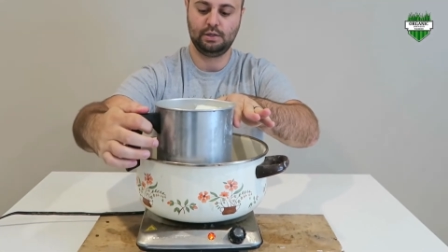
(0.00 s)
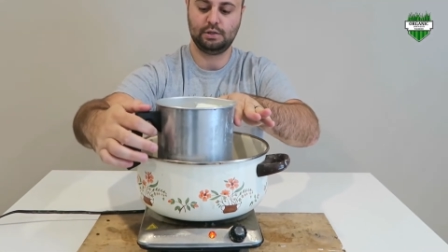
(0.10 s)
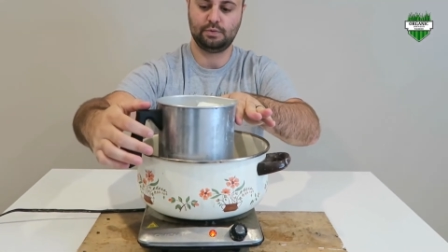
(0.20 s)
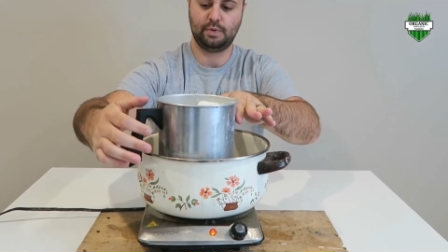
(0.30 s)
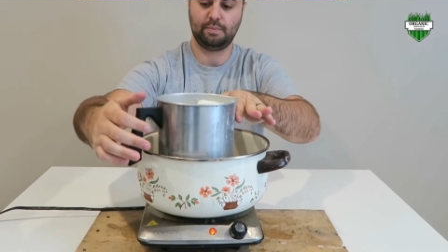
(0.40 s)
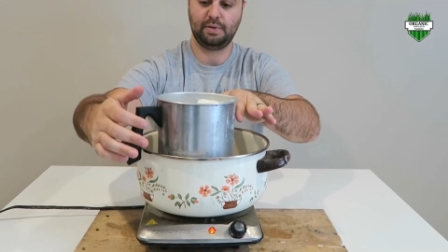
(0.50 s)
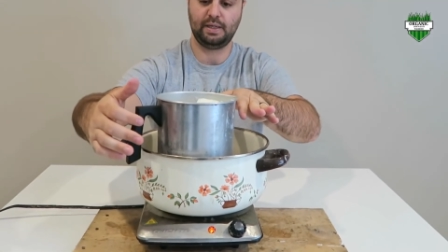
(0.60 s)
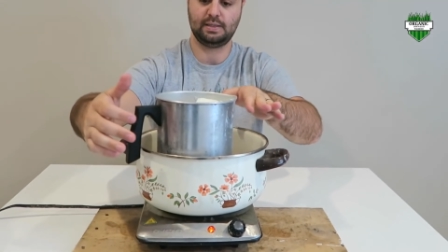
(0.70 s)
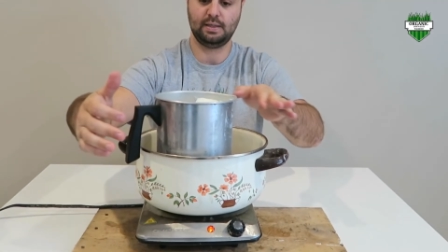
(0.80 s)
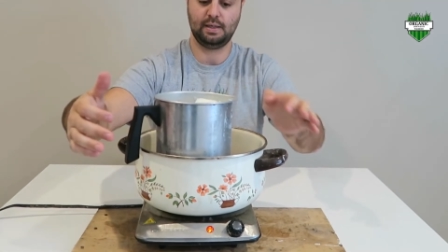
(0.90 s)
you just want to
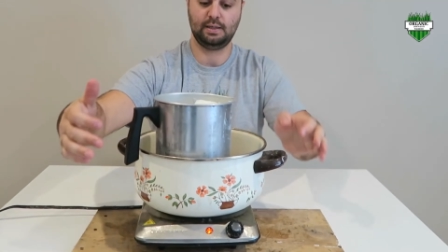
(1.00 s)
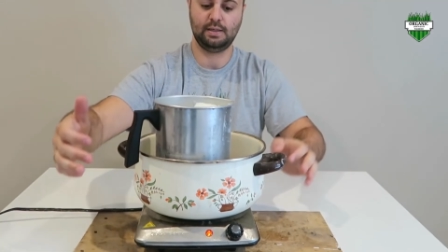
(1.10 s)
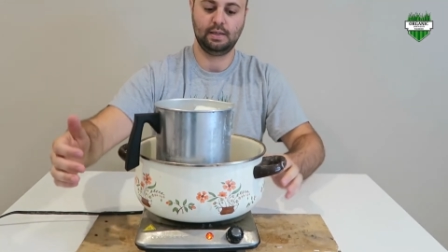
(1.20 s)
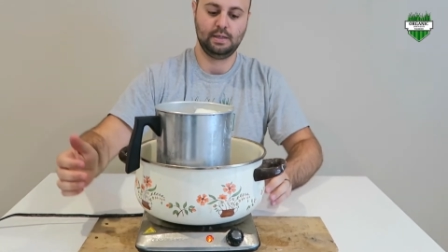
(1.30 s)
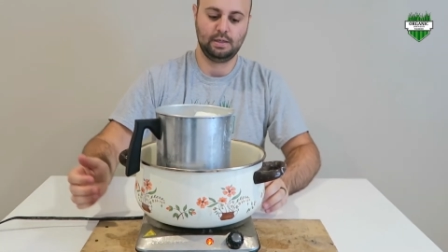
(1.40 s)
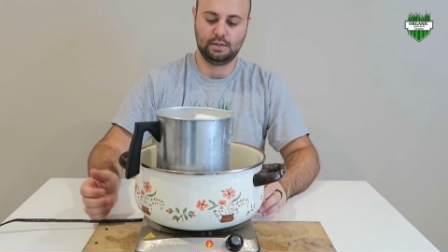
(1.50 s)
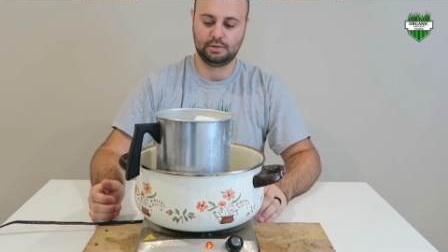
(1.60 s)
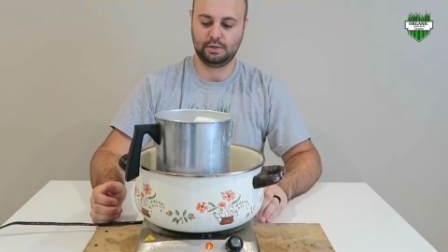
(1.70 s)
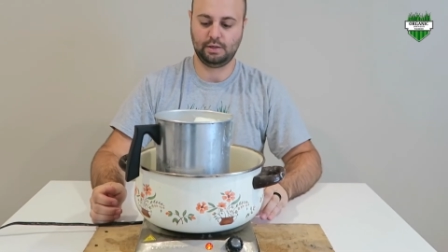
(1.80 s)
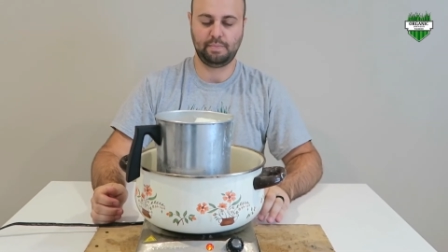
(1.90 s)
place it
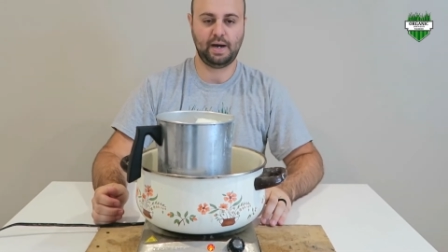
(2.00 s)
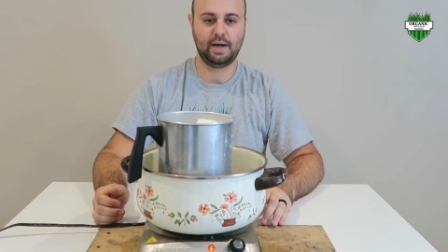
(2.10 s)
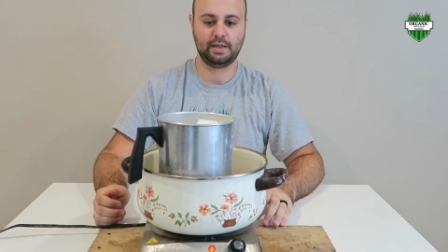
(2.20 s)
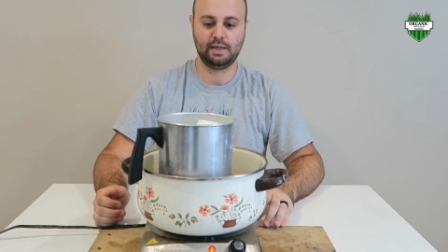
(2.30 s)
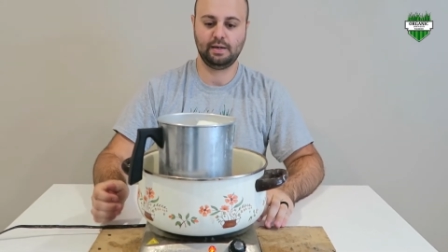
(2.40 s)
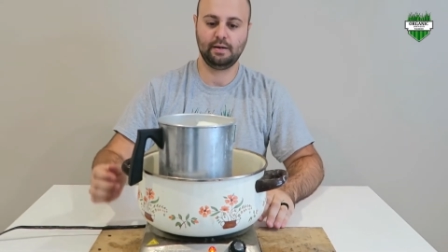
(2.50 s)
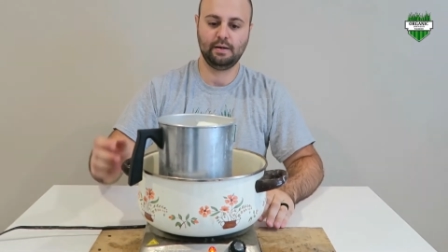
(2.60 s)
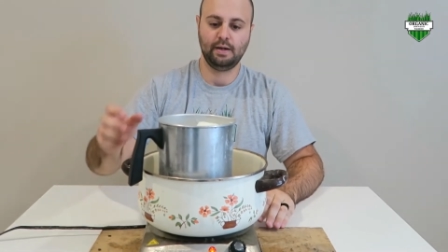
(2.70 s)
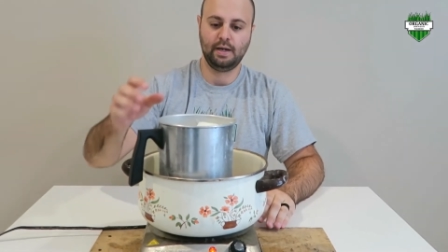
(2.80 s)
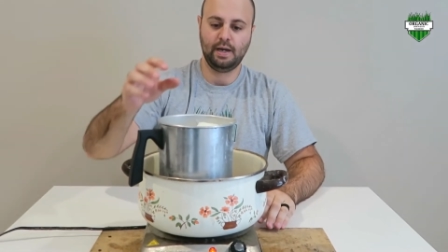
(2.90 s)
into your pot
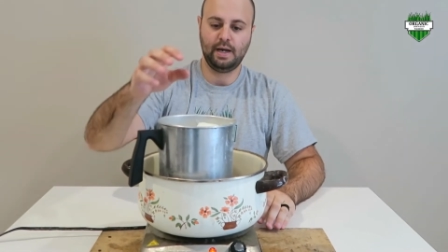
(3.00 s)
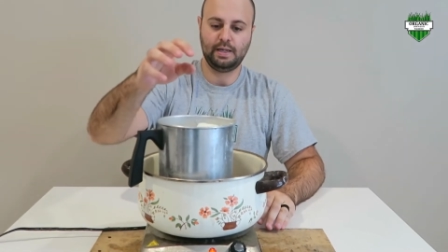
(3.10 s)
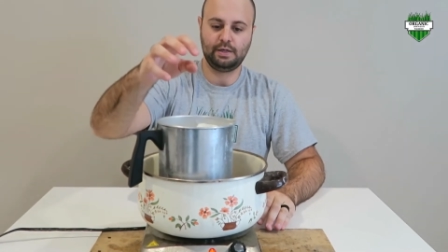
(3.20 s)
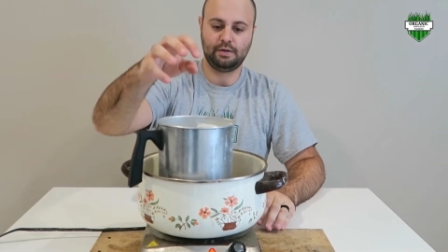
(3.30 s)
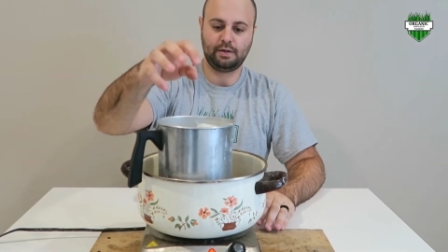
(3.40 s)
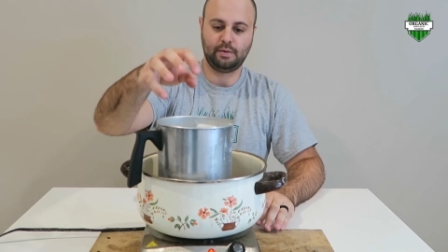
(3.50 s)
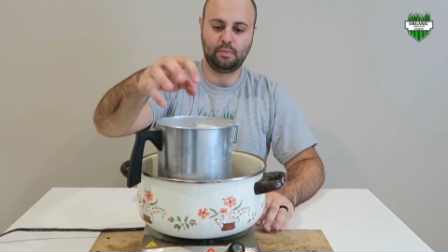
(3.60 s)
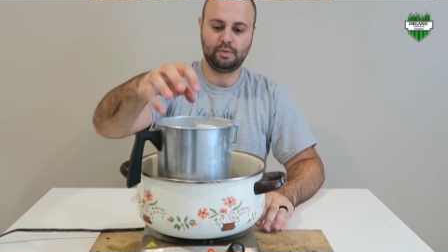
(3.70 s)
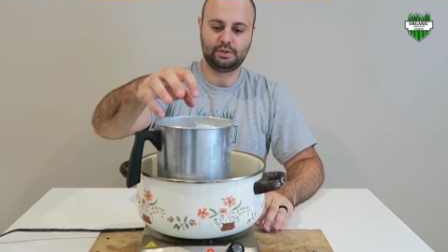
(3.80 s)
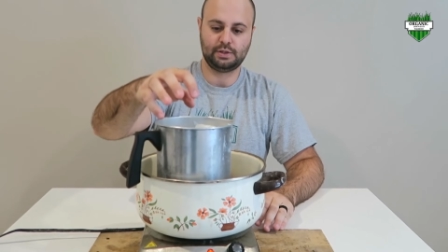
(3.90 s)
here, and then you're
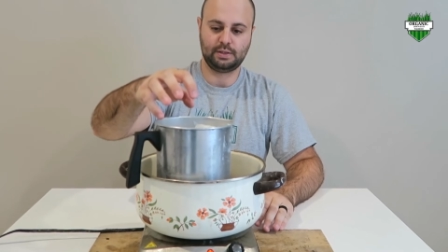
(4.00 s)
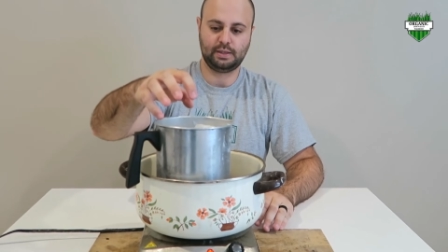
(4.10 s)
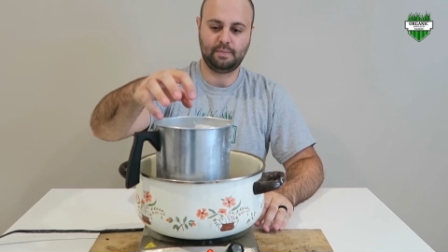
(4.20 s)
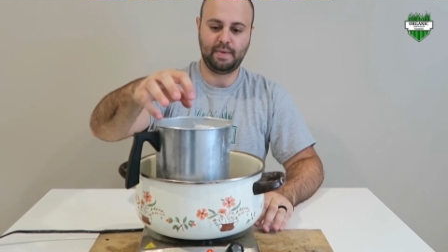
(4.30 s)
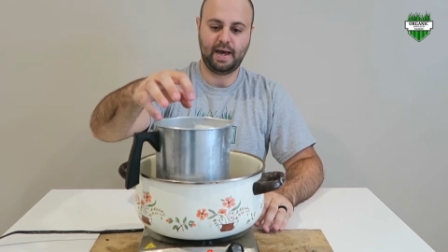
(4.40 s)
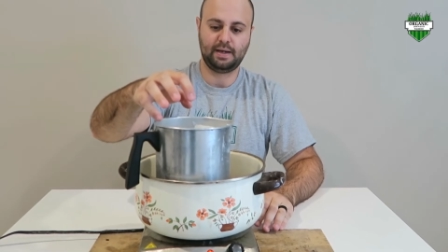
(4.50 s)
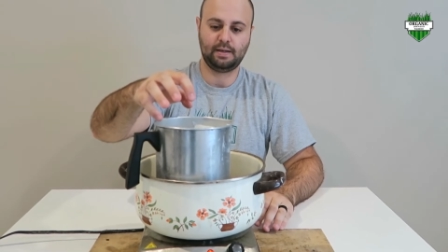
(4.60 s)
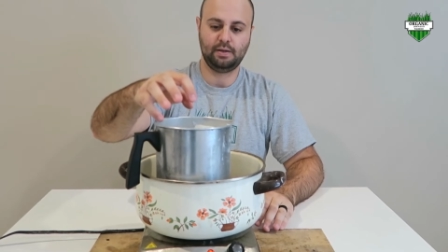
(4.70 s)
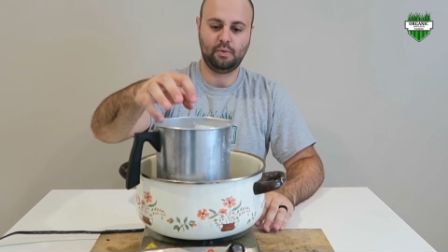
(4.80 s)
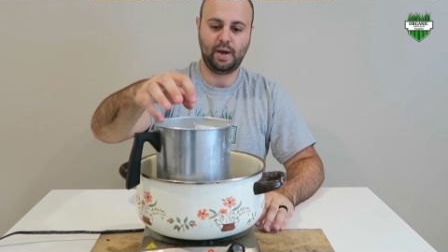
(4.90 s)
going to just let
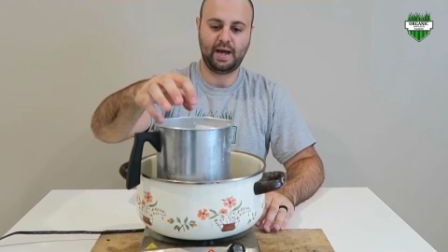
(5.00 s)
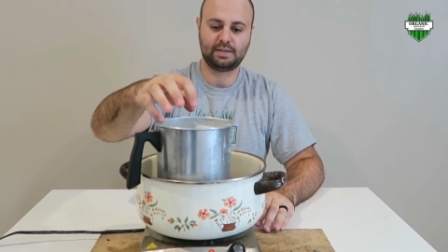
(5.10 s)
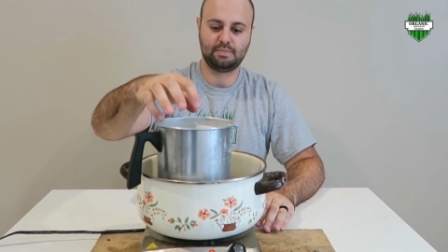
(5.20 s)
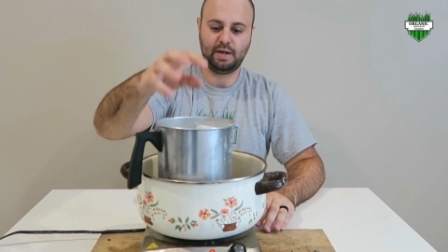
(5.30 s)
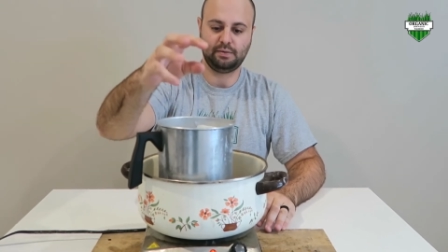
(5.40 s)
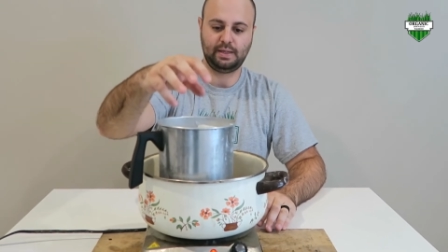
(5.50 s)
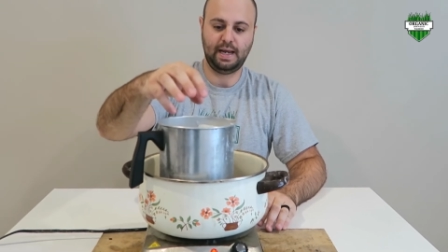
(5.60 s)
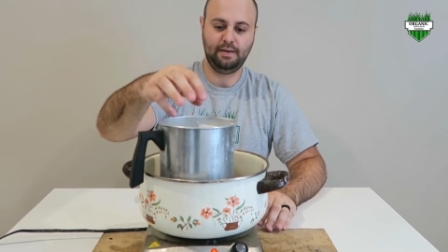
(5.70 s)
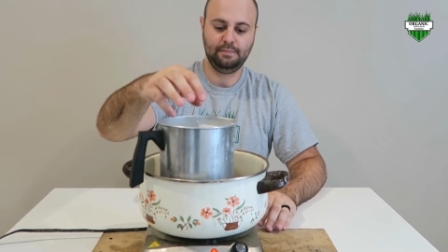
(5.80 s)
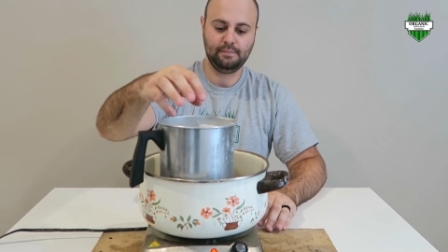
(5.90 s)
the wax melt
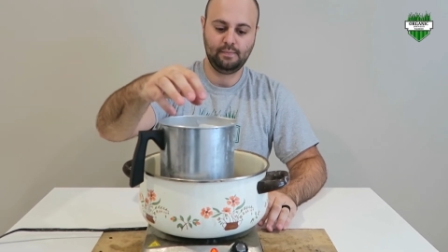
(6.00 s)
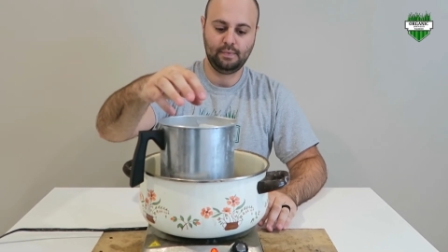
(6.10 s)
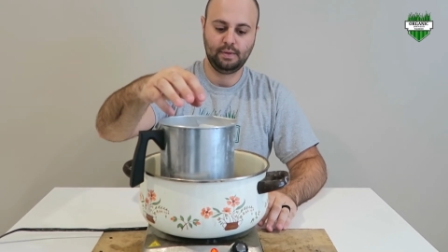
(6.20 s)
down.